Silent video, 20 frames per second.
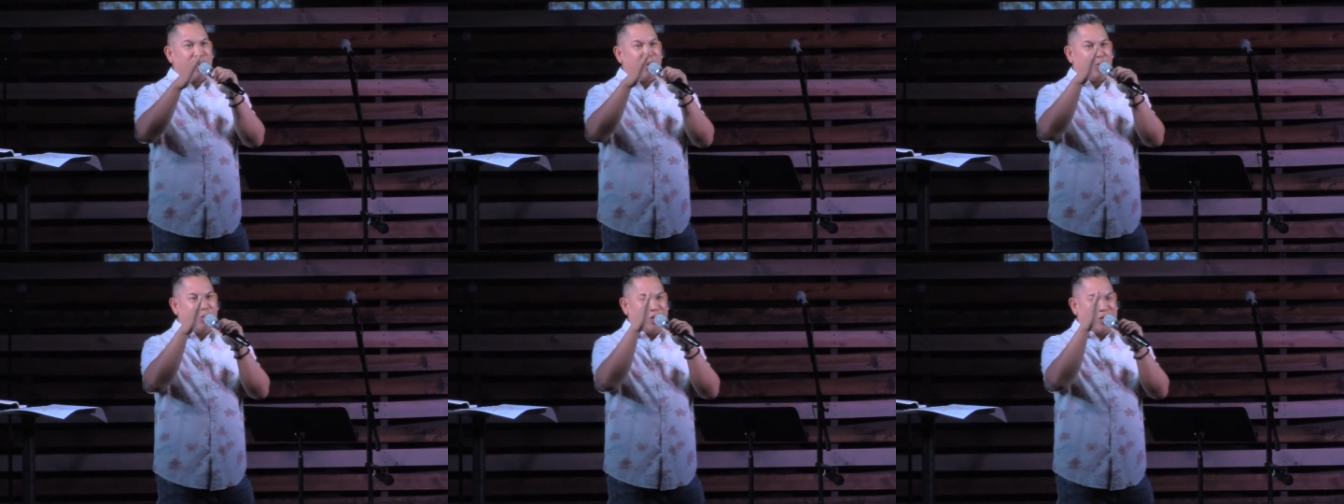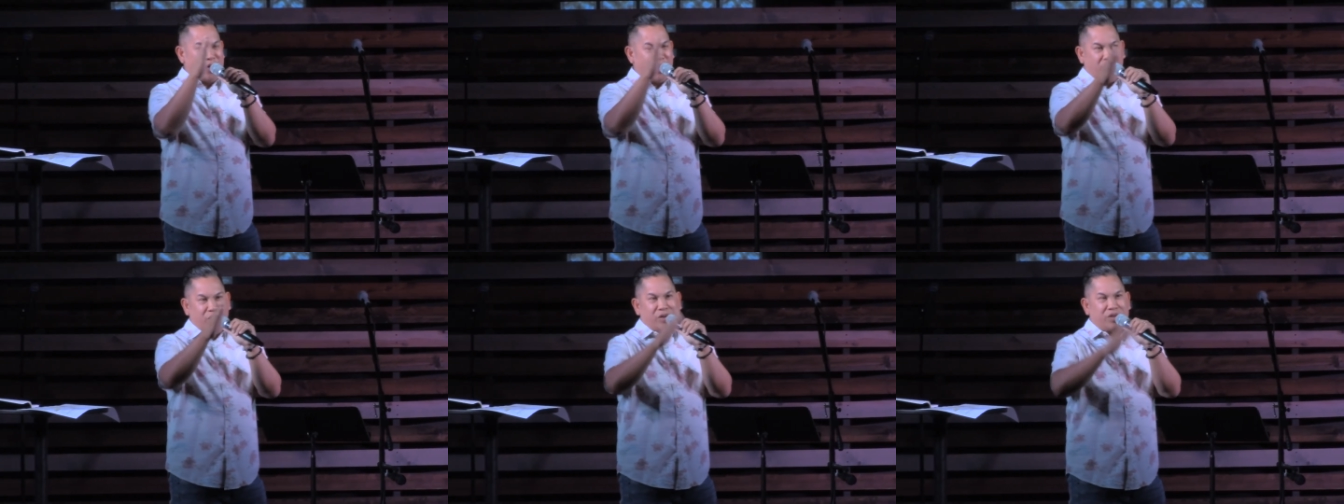when
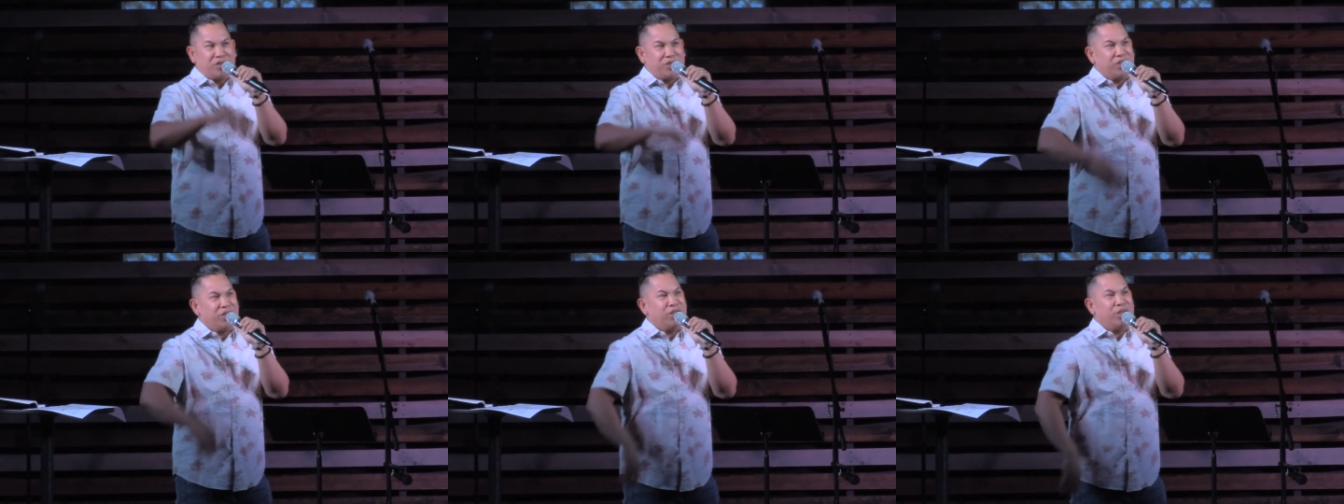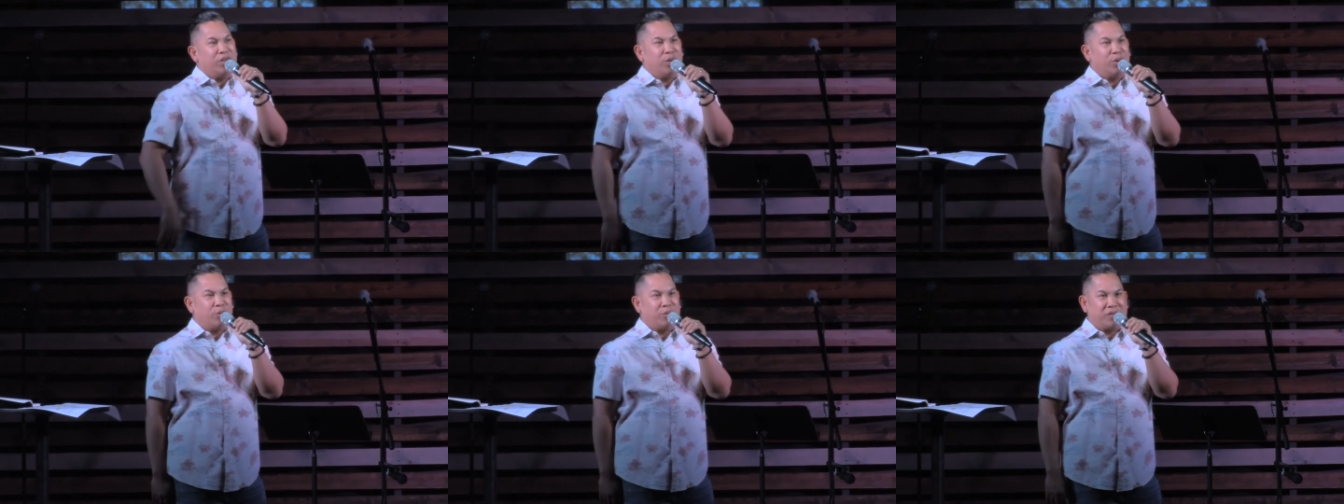all she
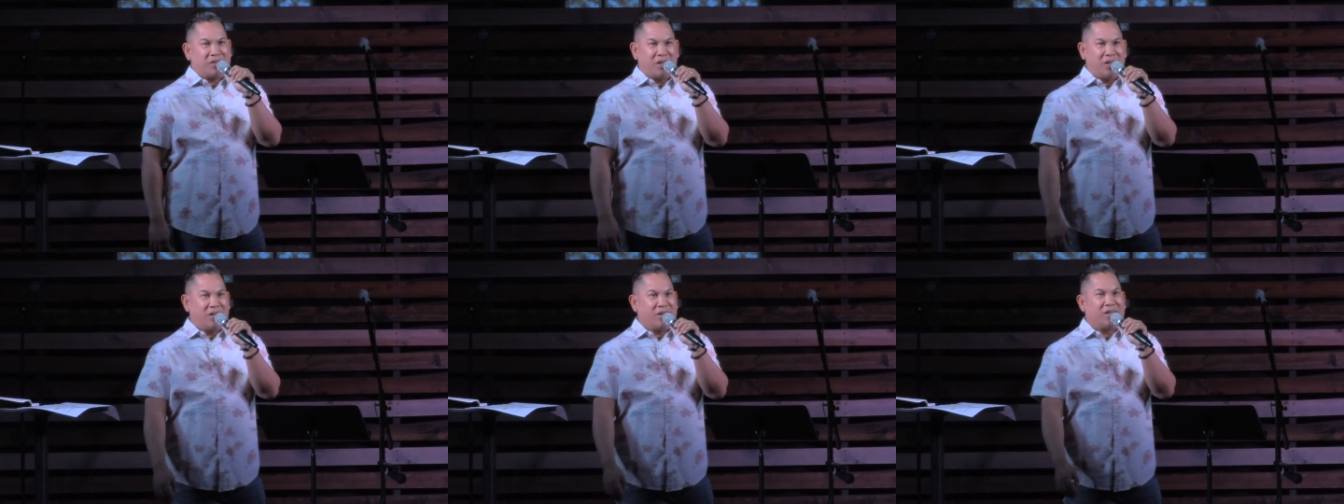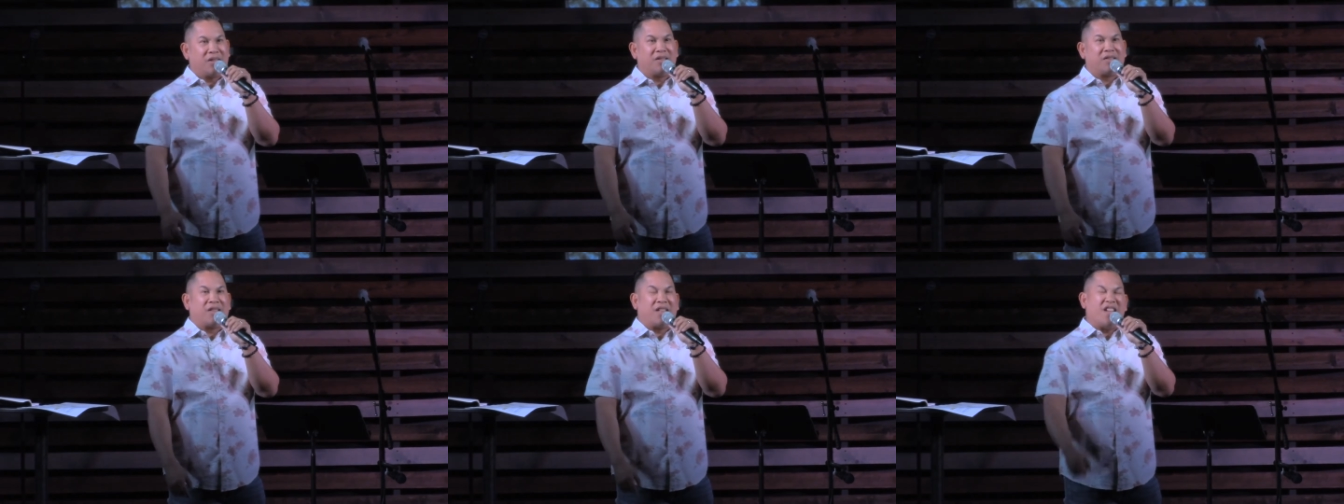knew was that
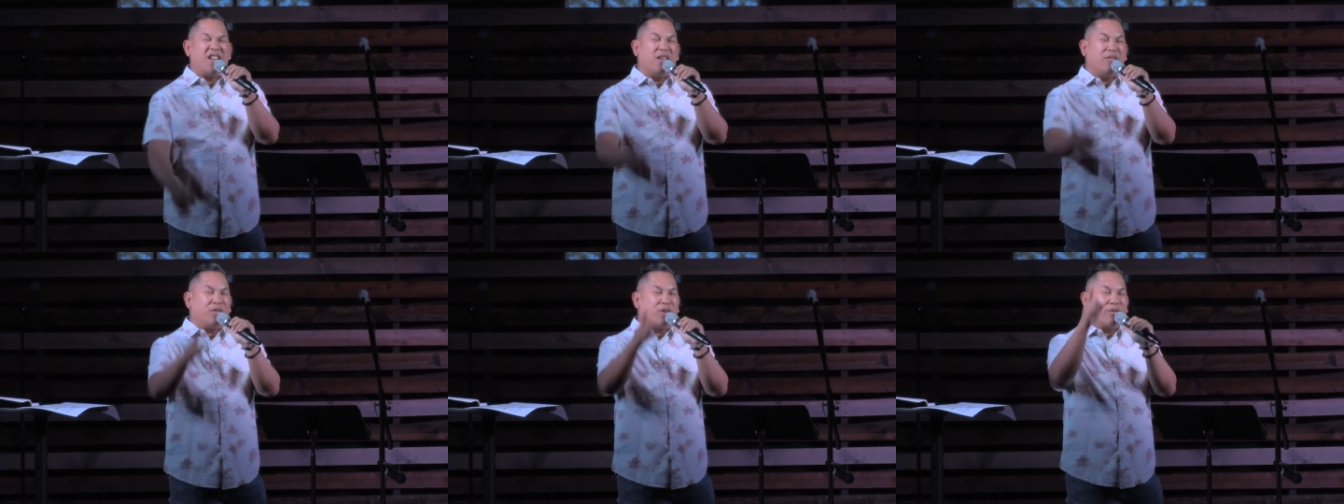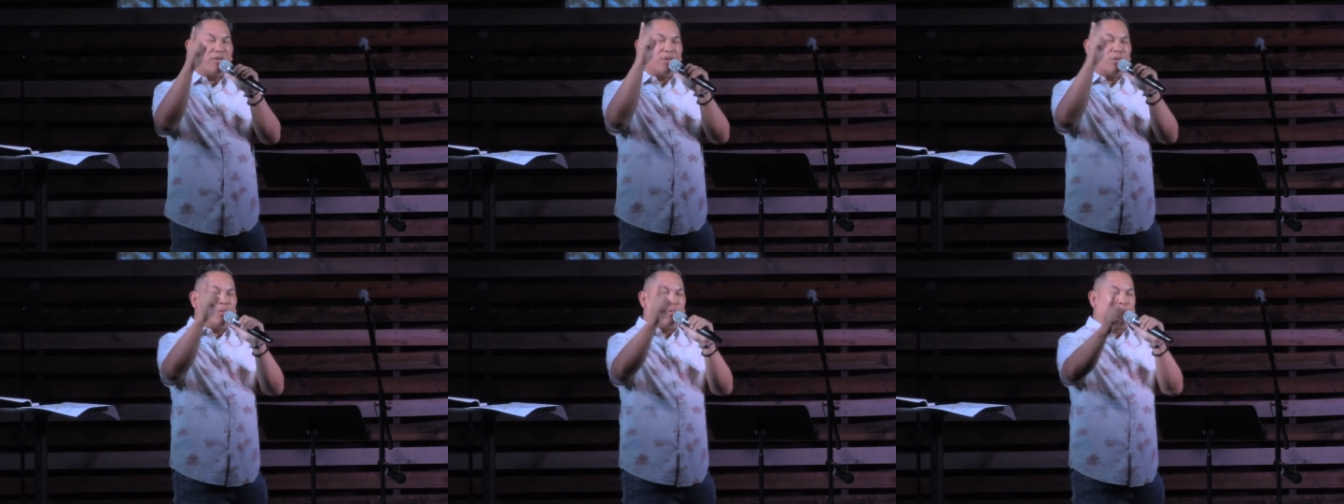the Savior
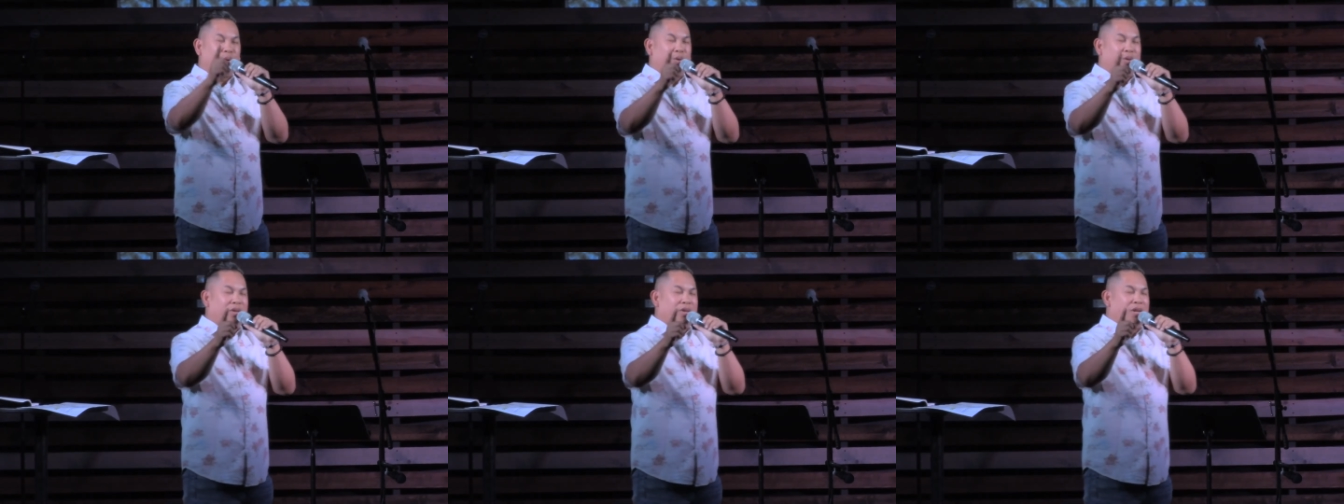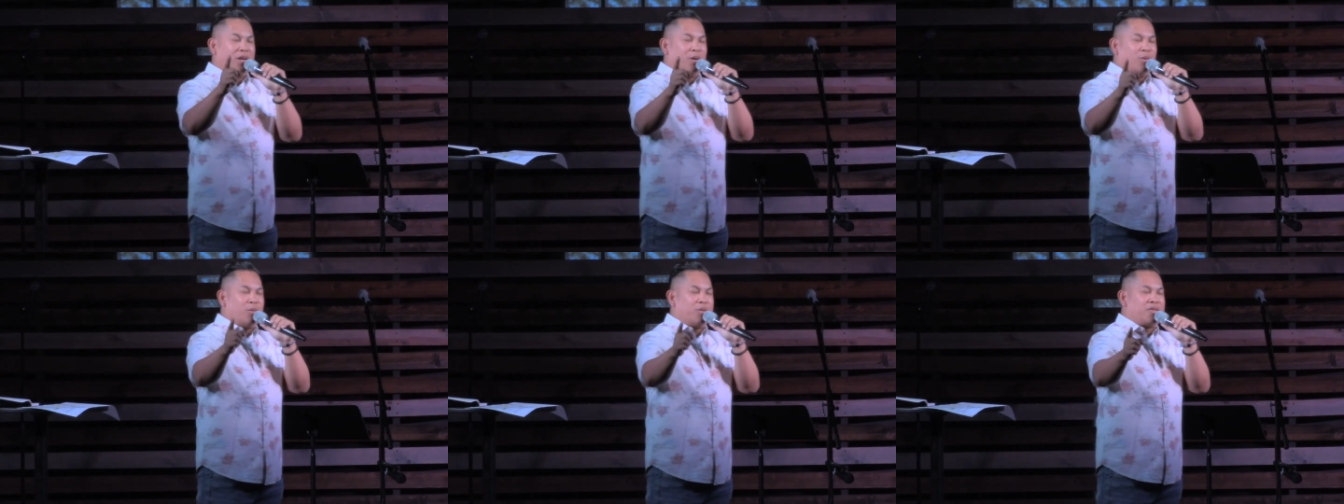of the world
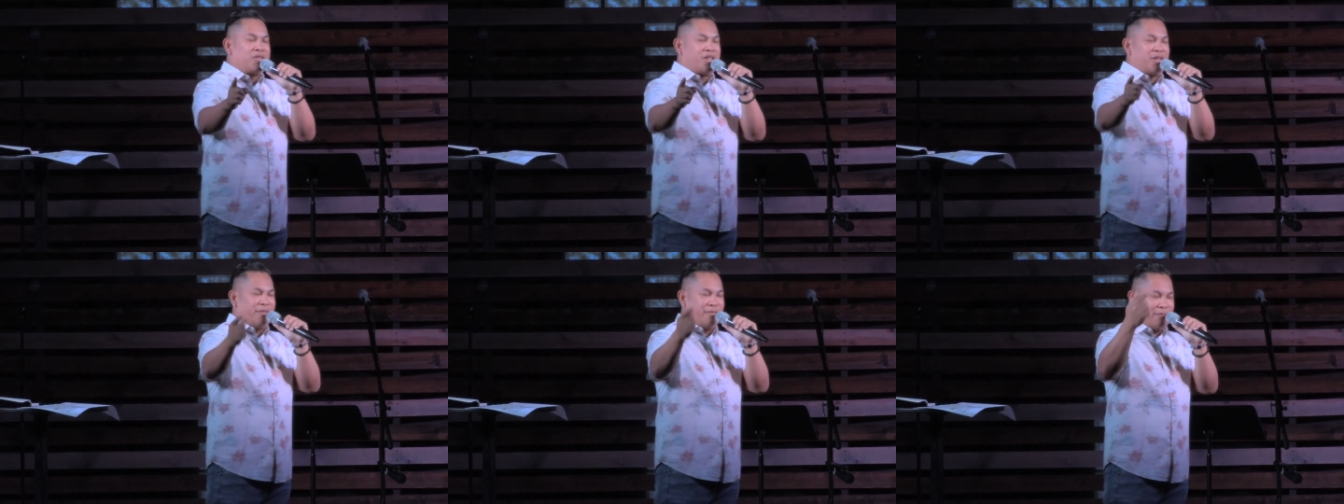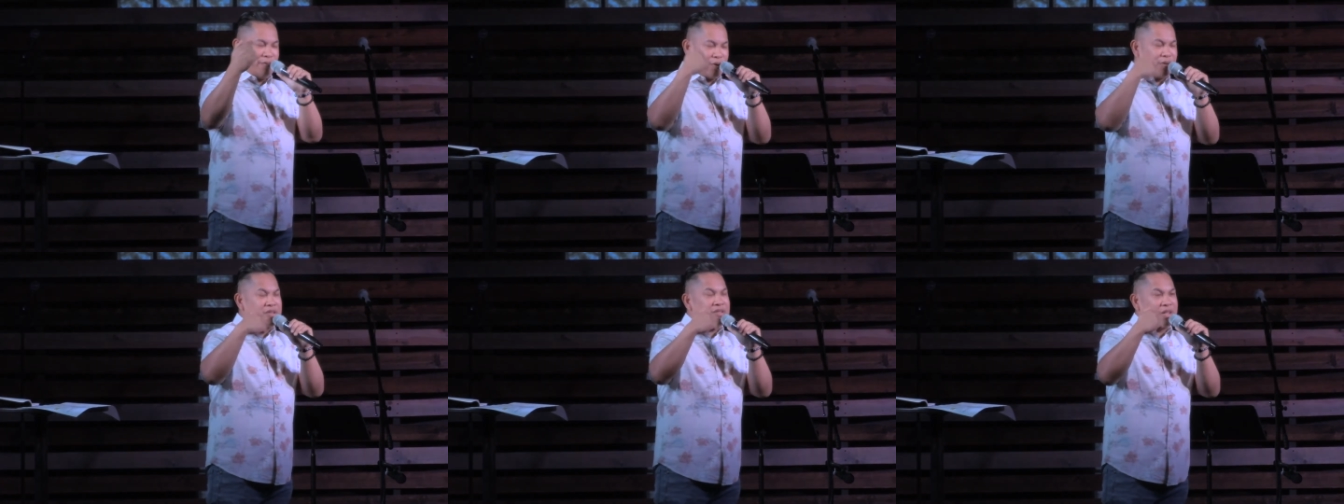was
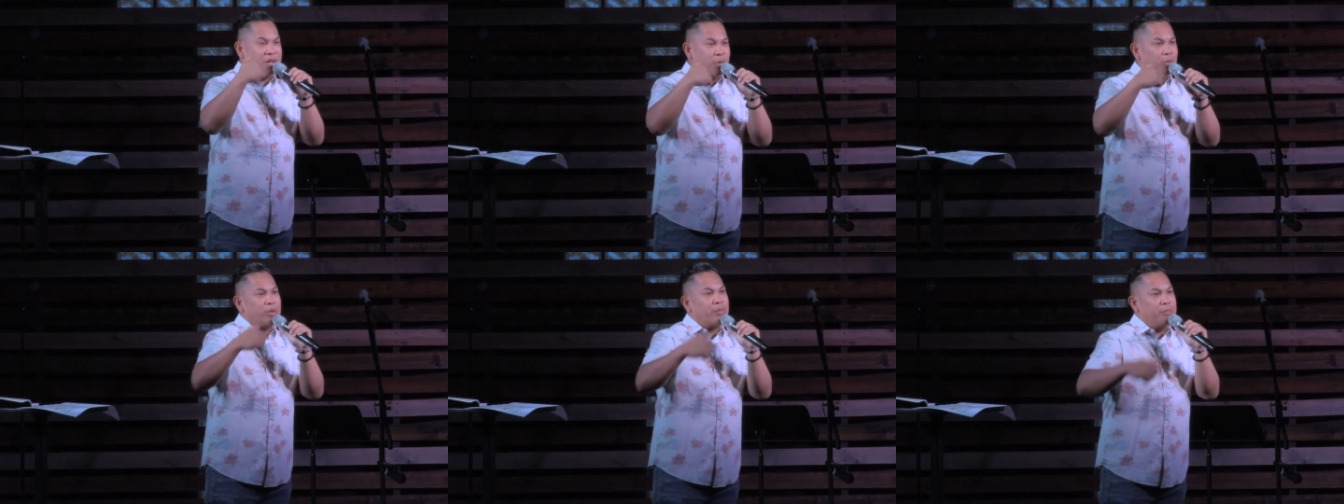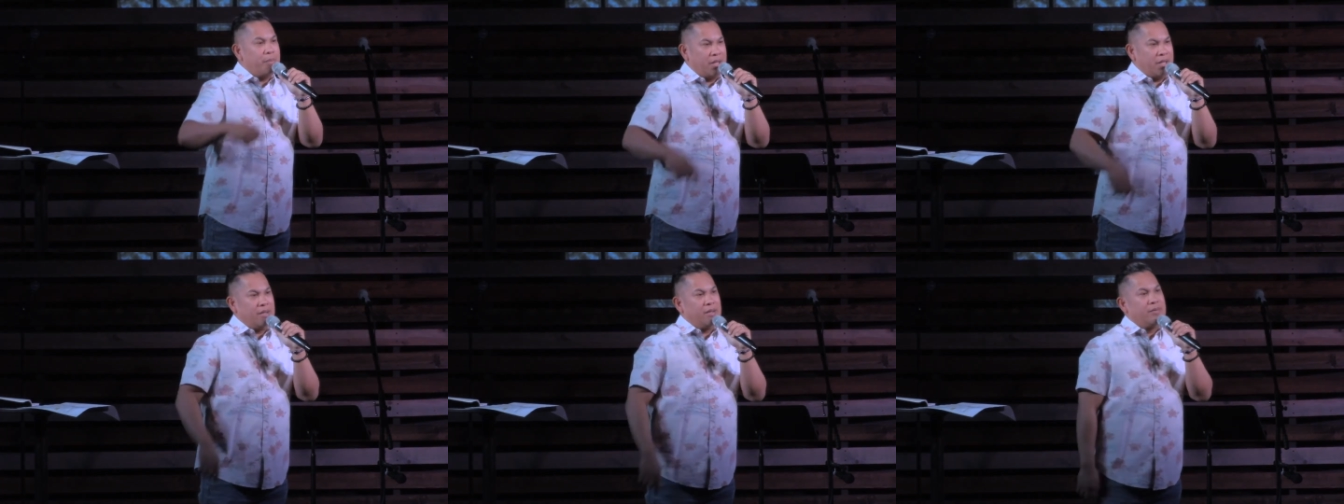conversing with
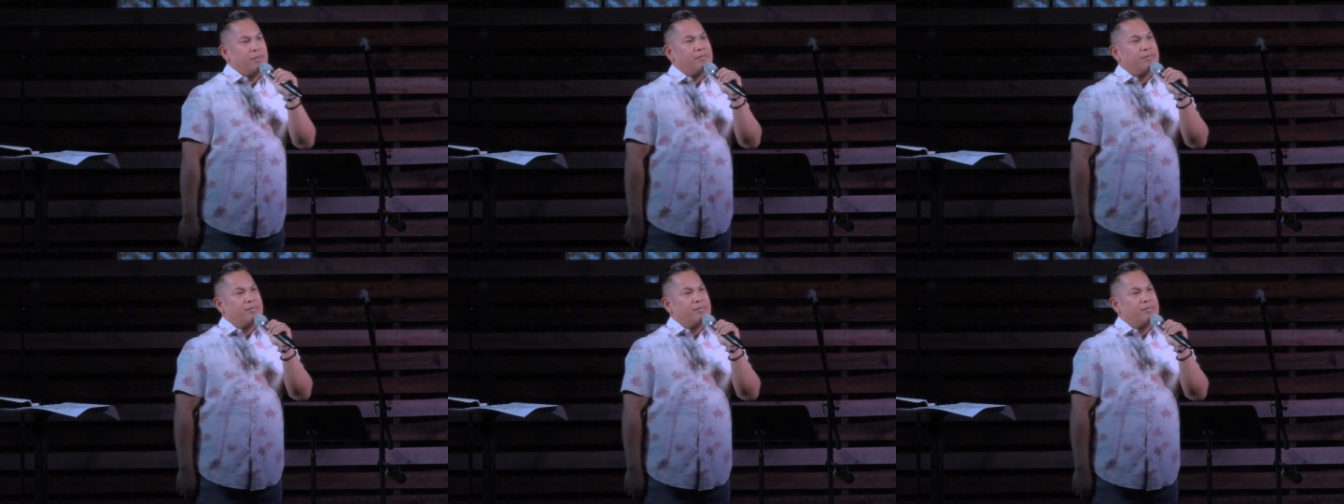me.